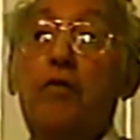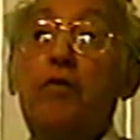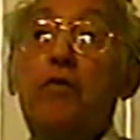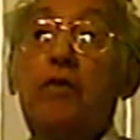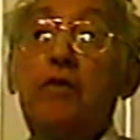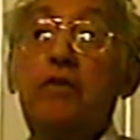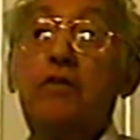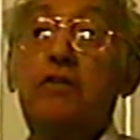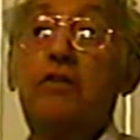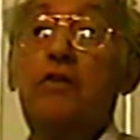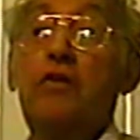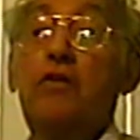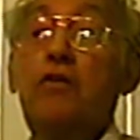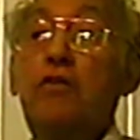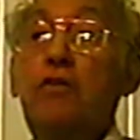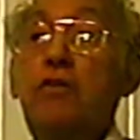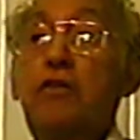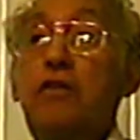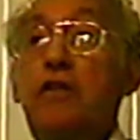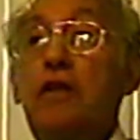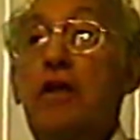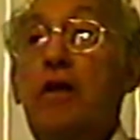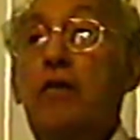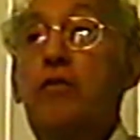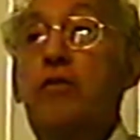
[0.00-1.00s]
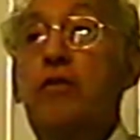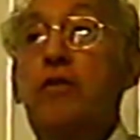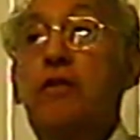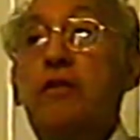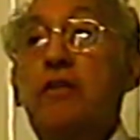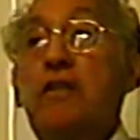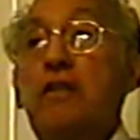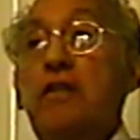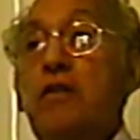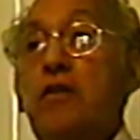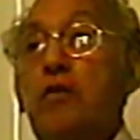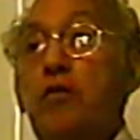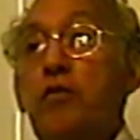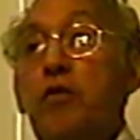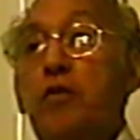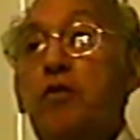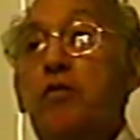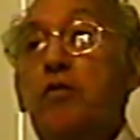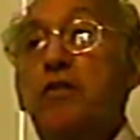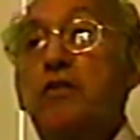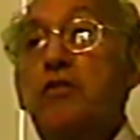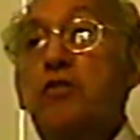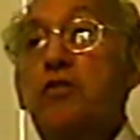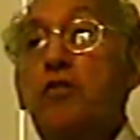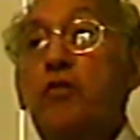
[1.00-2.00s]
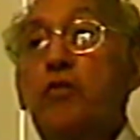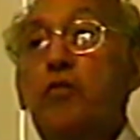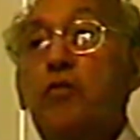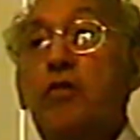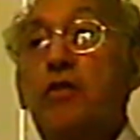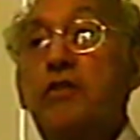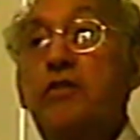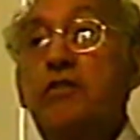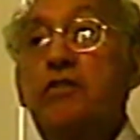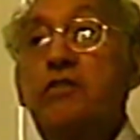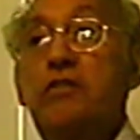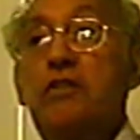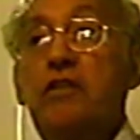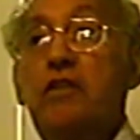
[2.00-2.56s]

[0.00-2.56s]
was young, yeah, we was always